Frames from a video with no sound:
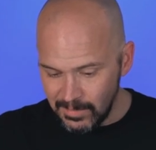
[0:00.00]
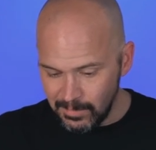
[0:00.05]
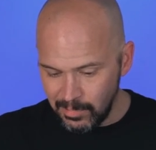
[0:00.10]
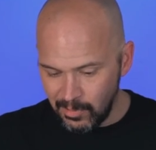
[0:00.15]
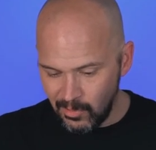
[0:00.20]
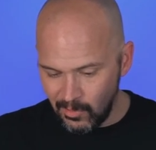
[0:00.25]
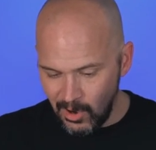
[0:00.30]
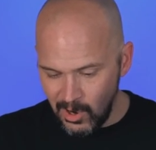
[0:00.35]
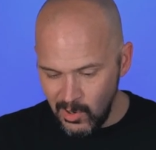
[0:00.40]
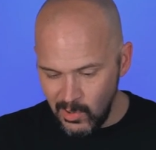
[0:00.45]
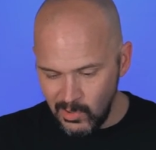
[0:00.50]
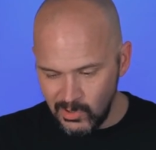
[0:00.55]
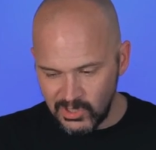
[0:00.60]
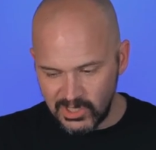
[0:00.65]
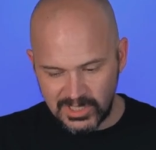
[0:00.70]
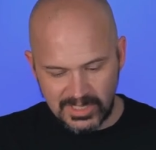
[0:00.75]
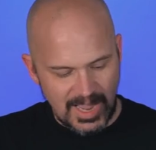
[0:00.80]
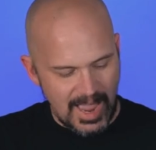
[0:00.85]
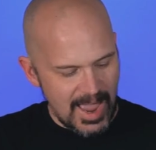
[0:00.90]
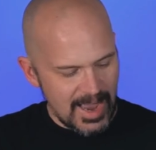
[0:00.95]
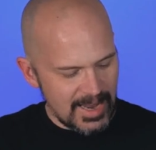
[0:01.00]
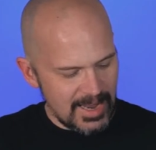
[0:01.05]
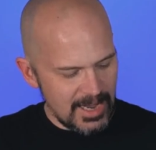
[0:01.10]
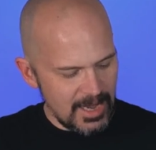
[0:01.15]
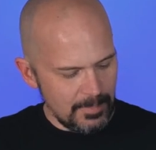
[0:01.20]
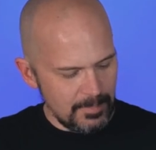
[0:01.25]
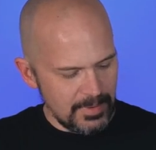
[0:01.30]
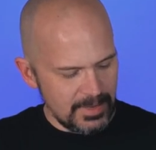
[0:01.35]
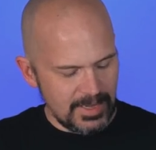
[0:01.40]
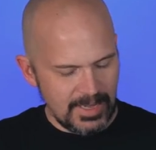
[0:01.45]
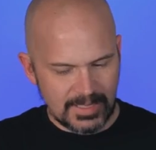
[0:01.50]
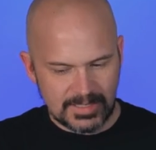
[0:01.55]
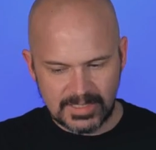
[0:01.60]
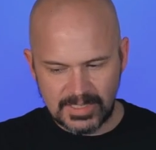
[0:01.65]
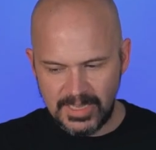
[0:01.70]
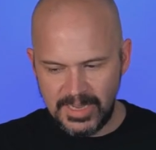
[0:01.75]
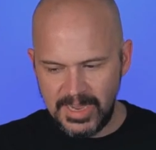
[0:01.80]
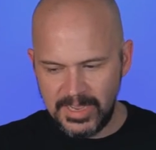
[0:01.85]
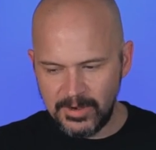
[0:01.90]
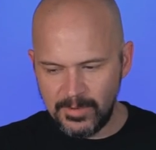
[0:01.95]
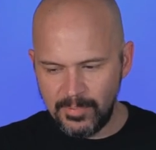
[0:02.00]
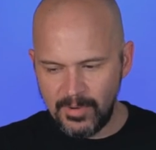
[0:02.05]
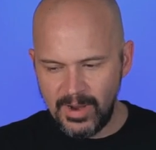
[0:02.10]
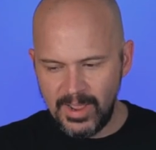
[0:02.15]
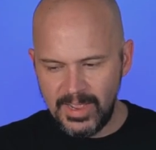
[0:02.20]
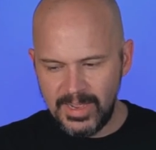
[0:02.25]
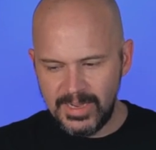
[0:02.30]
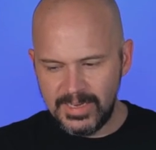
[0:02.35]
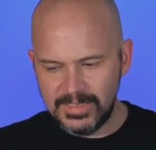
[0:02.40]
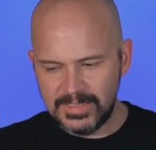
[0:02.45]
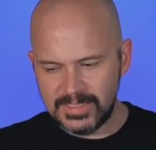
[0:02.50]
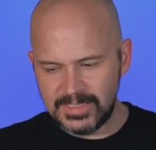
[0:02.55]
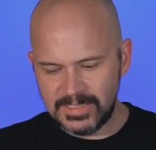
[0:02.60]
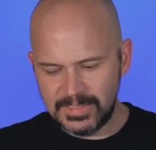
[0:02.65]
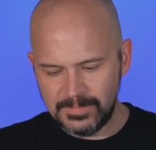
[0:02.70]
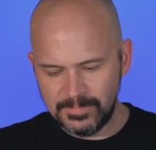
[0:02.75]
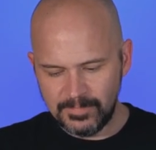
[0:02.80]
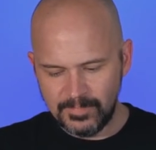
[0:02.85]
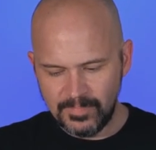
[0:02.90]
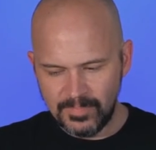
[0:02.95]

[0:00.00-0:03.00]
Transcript: Pro stack up against the Enterprise?